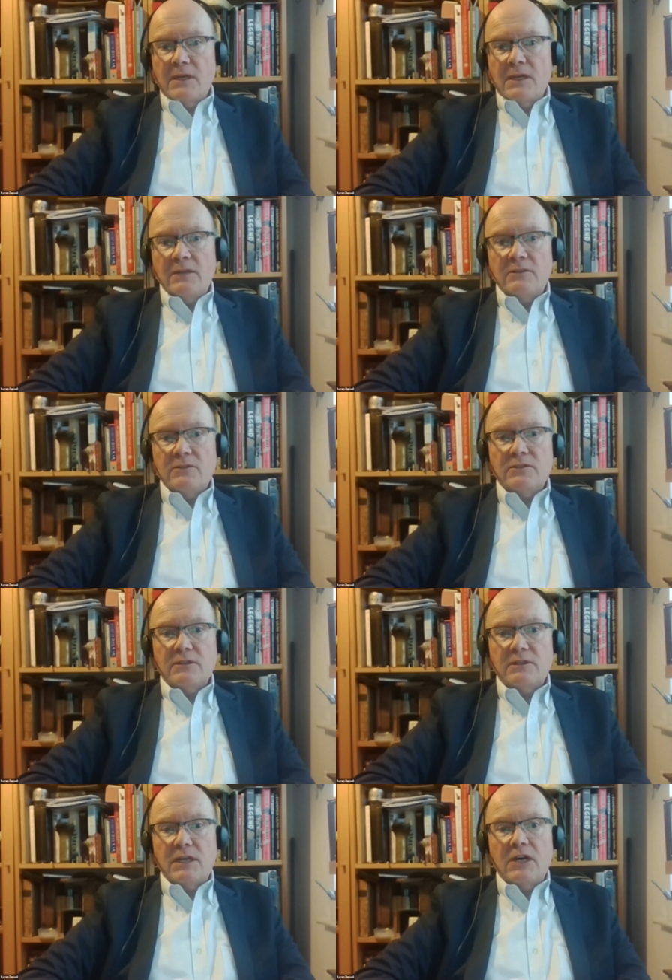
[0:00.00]
And
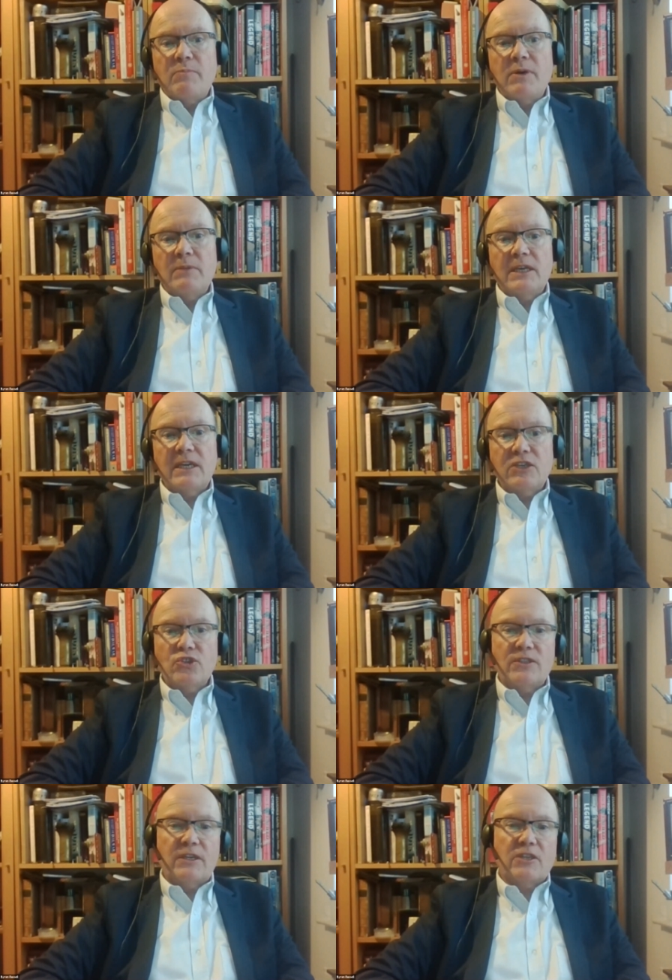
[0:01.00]
our
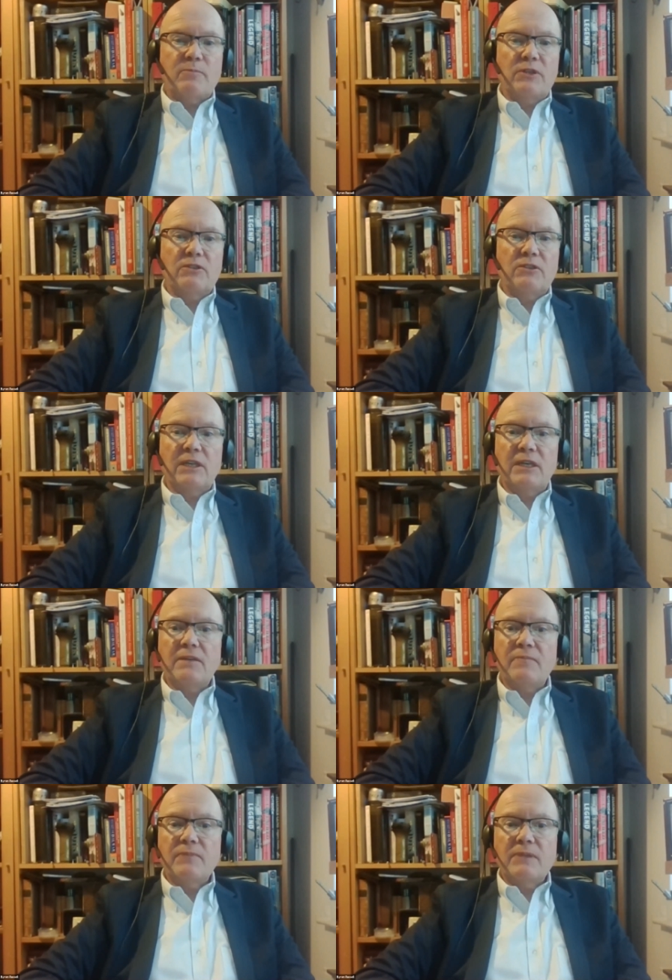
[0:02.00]
publications expert today
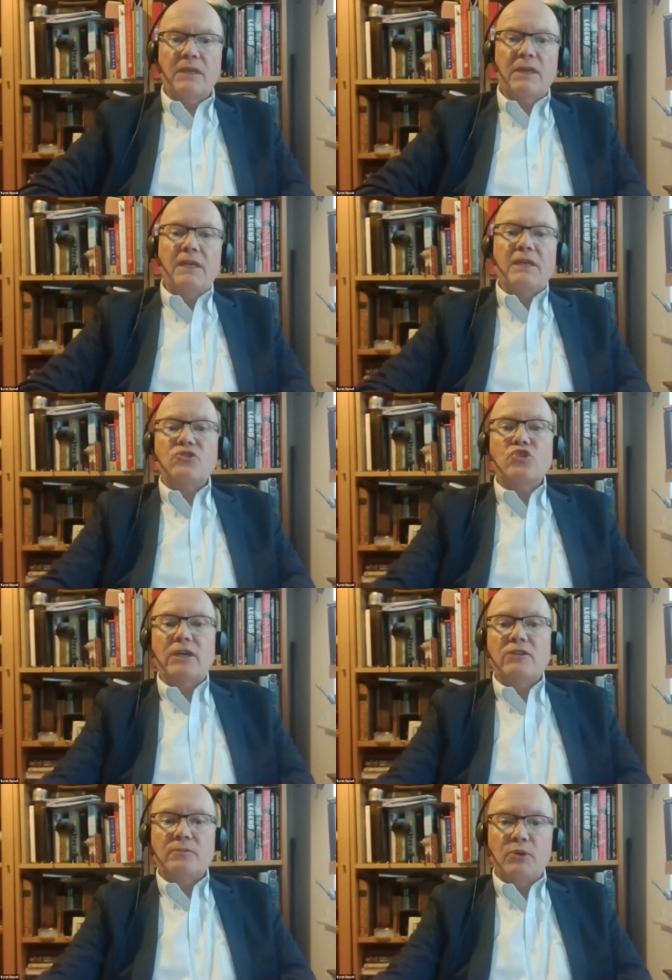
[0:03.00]
is
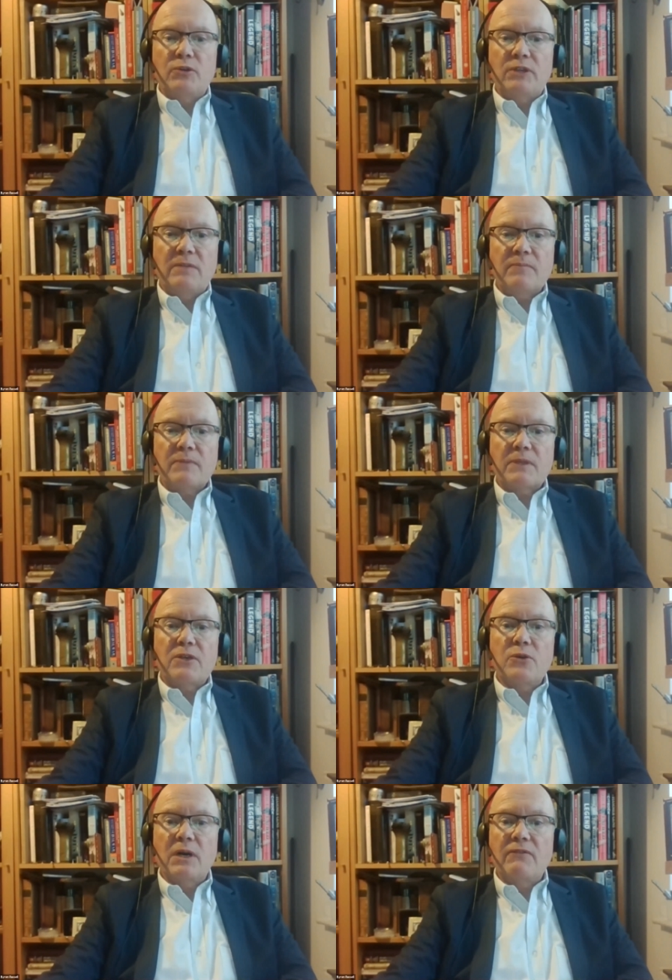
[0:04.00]
Tappuni,
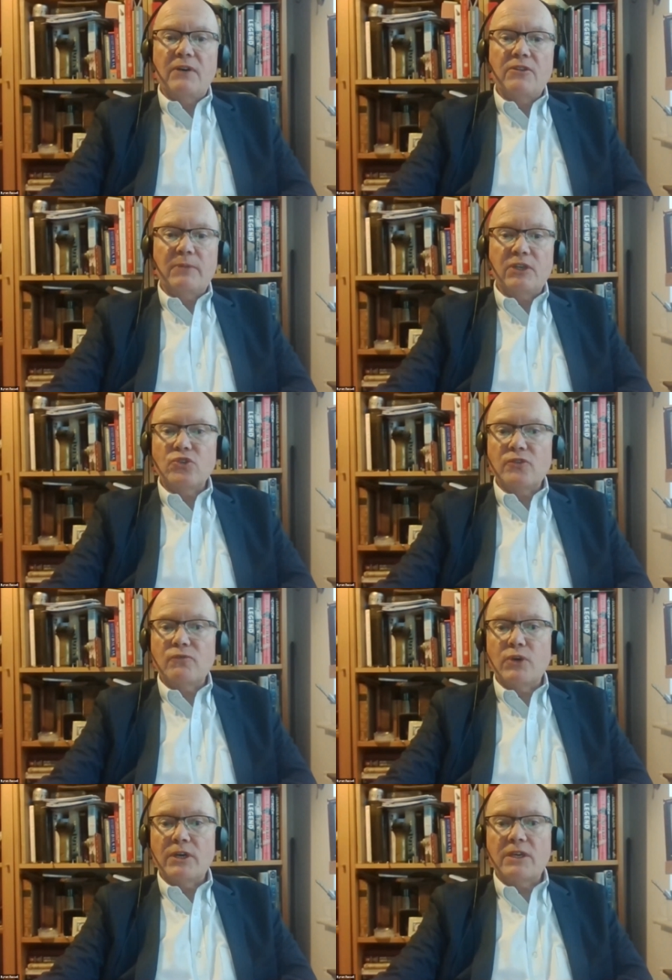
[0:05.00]
who I've had the pleasure of
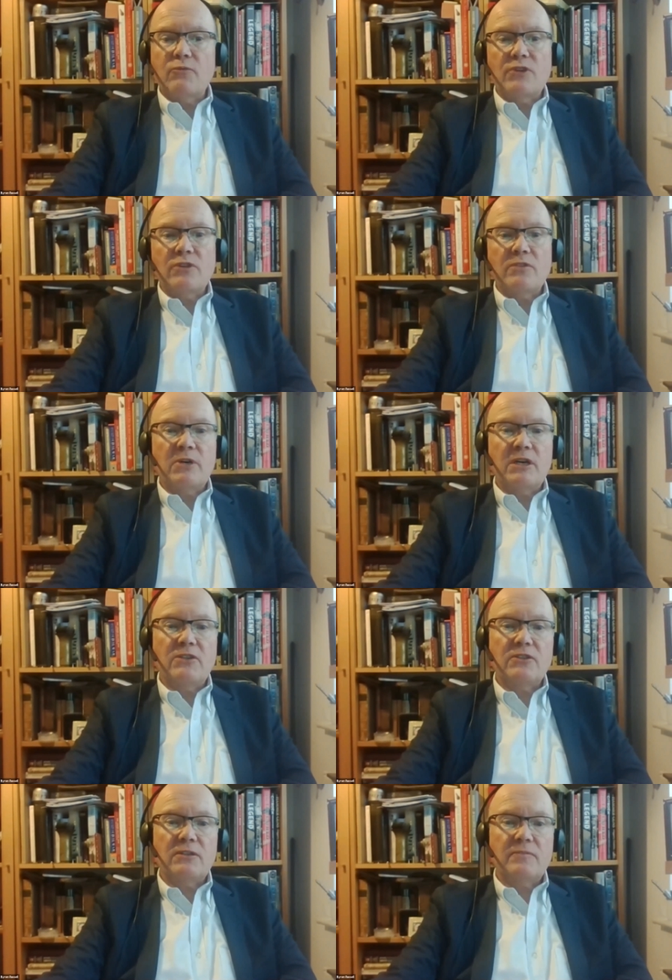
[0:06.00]
working with in the
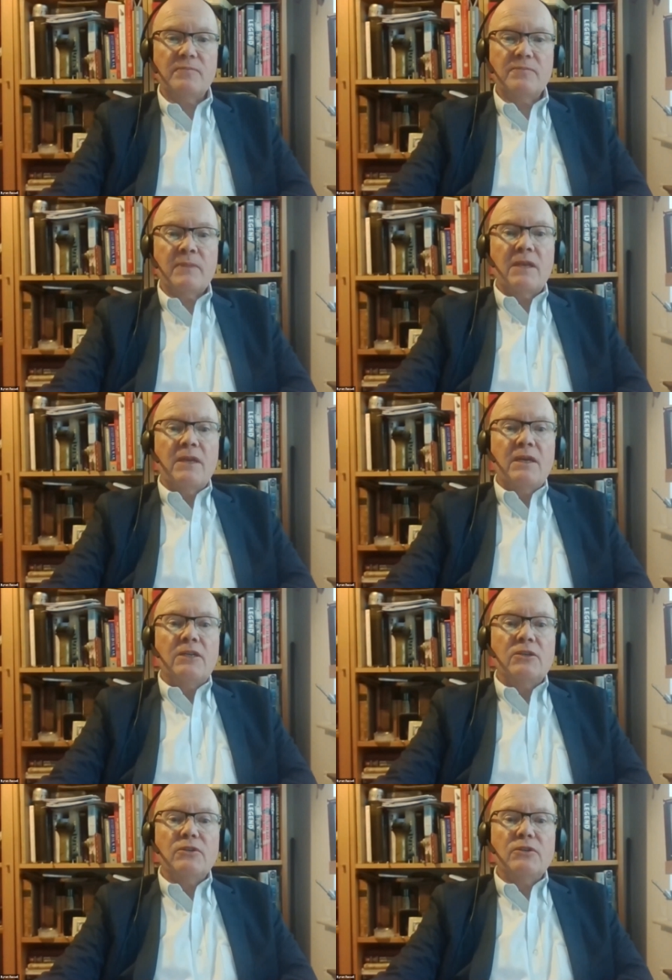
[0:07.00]
past,
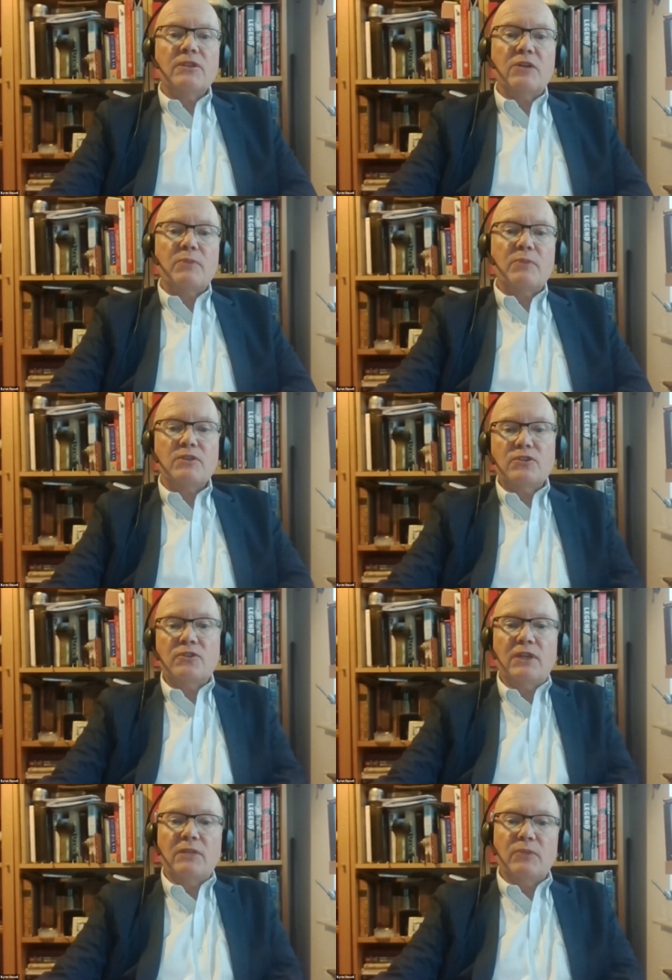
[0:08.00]
and who is now Business
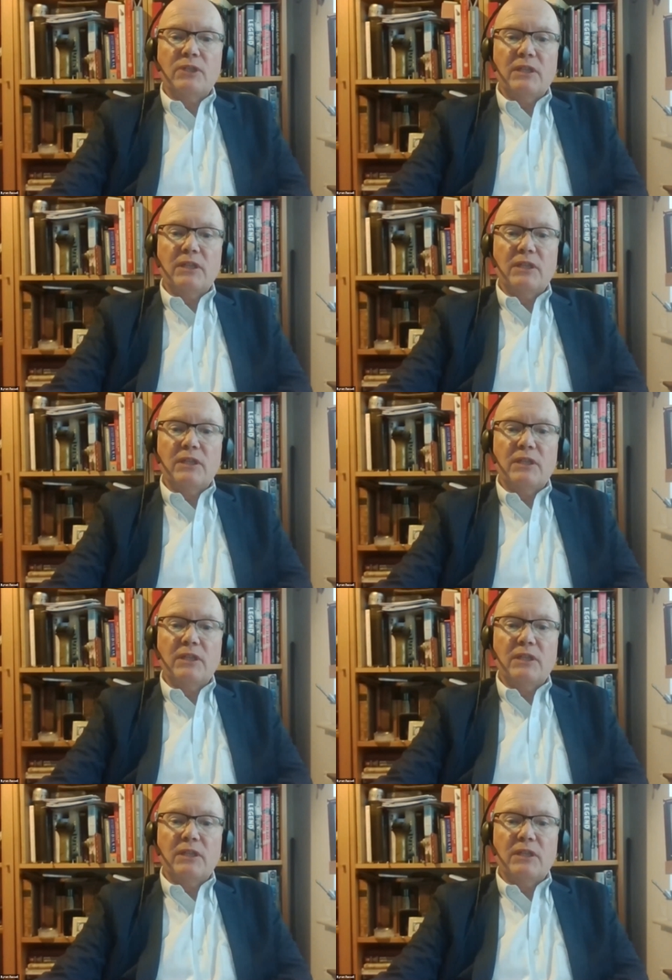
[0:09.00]
Development